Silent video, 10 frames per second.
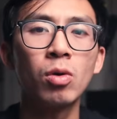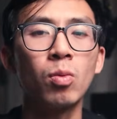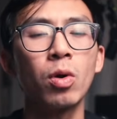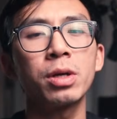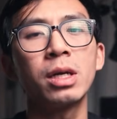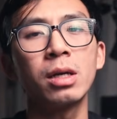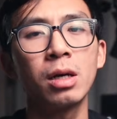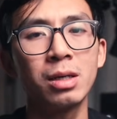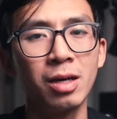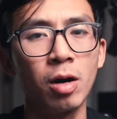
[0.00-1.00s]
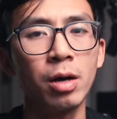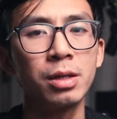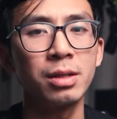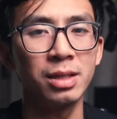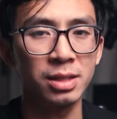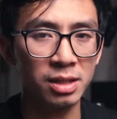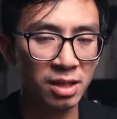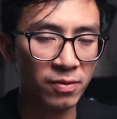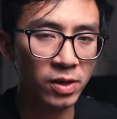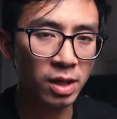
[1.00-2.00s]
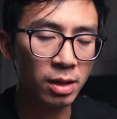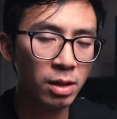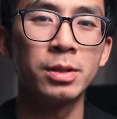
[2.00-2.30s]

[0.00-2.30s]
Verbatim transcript: working on this activity.